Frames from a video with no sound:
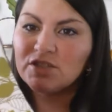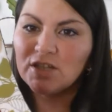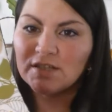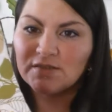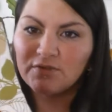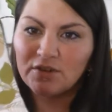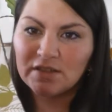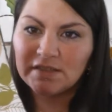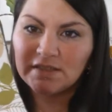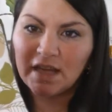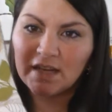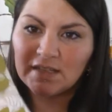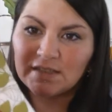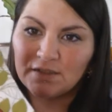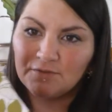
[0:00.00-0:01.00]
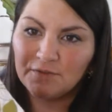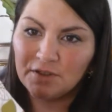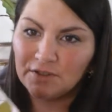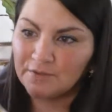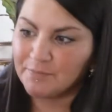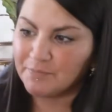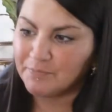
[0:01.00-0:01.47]
just for aesthetics and
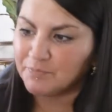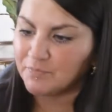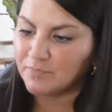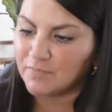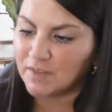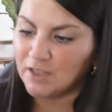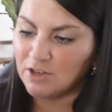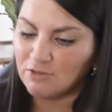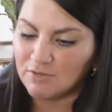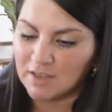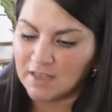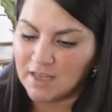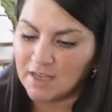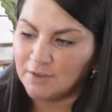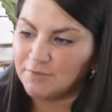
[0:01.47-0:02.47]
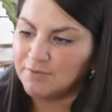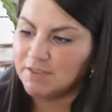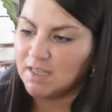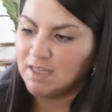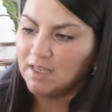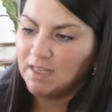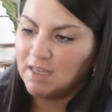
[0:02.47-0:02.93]
for, you know, the gift.
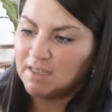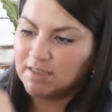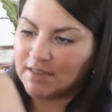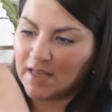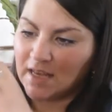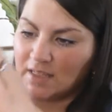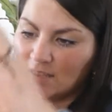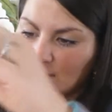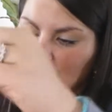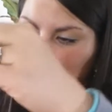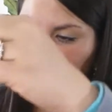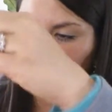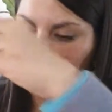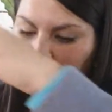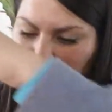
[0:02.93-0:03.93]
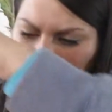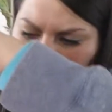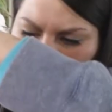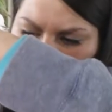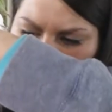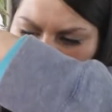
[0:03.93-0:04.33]
It says dream,